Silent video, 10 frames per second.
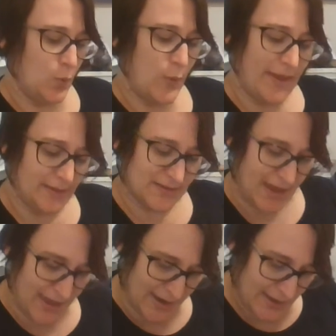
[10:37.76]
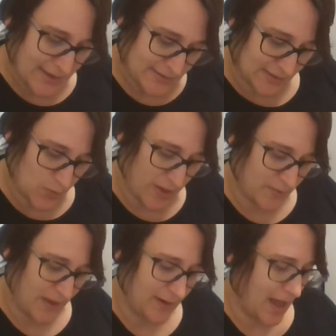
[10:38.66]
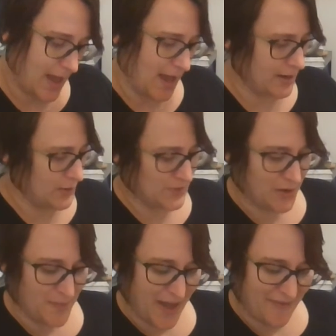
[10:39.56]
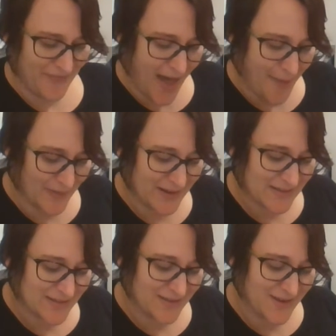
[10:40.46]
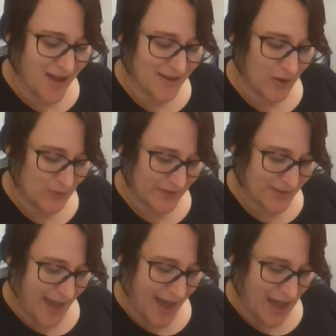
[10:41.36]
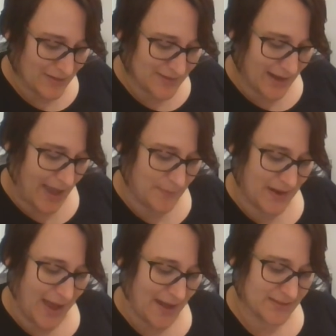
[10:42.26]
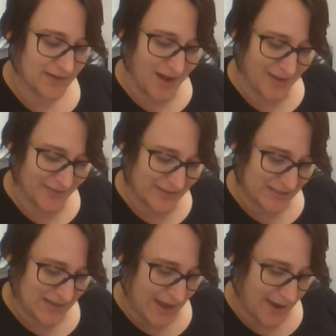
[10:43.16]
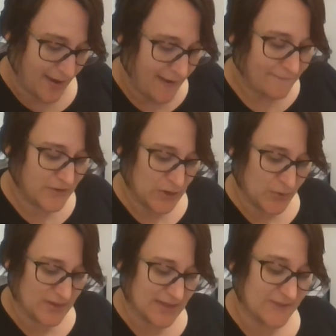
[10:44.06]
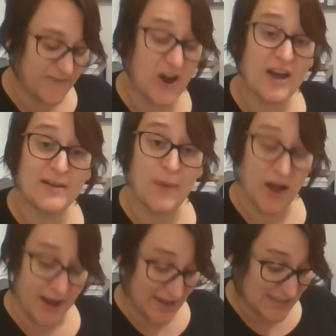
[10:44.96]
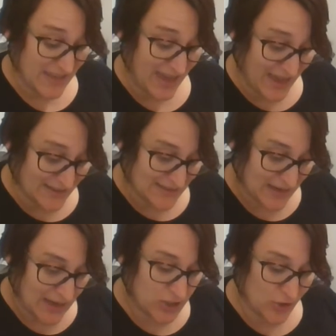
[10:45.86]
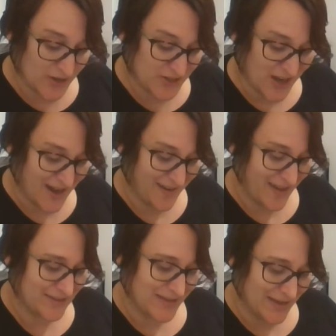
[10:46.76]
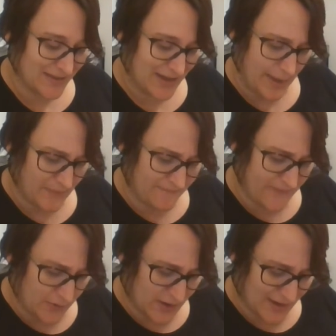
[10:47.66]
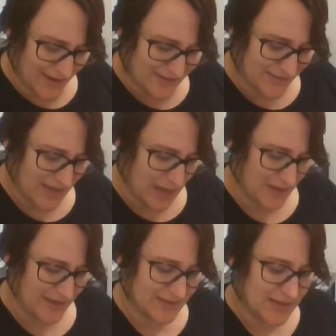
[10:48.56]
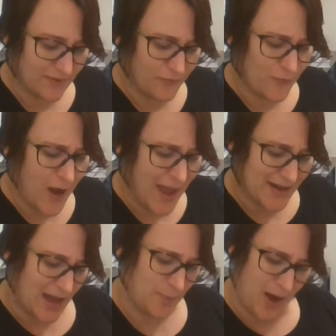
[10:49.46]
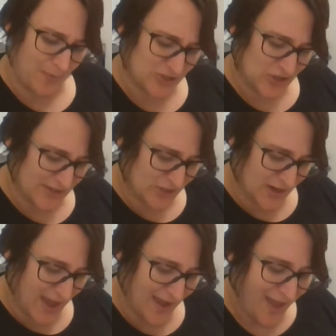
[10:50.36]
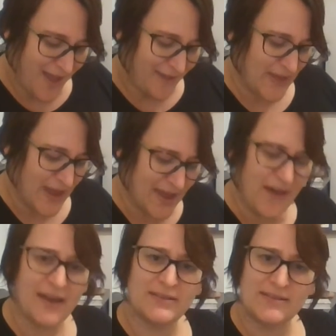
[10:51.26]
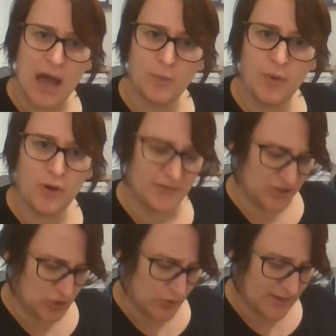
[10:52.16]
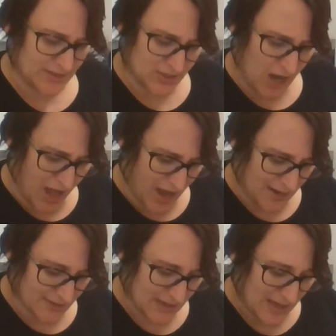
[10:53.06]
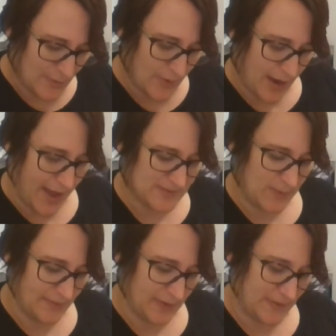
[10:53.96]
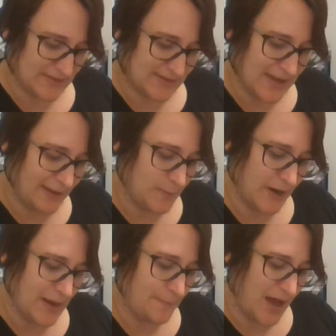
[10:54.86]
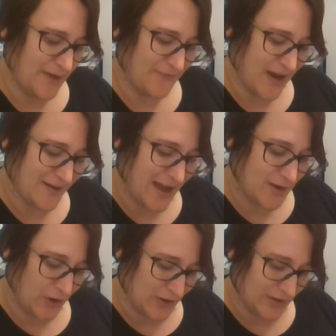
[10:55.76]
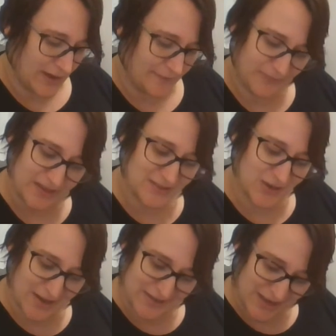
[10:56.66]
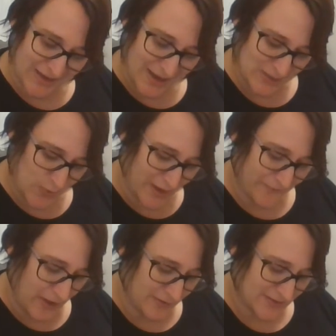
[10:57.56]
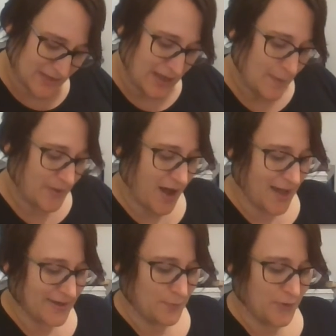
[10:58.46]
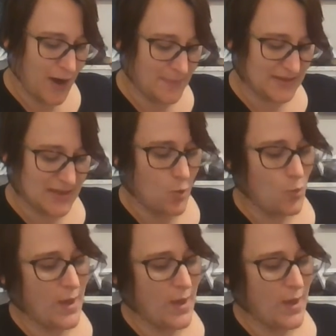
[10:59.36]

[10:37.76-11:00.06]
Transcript: Well, Ted, said the weatherman, I don't know about that, but it's not only the owls that have been acting oddly today. Viewers as far apart as Kent, Yorkshire, and Dundee have been phoning in to tell me instead of rain I promised yesterday, they've had a downpour of shooting stars. Perhaps people have been celebrating bonfire night early. It's not until next week, folks, but I can promise a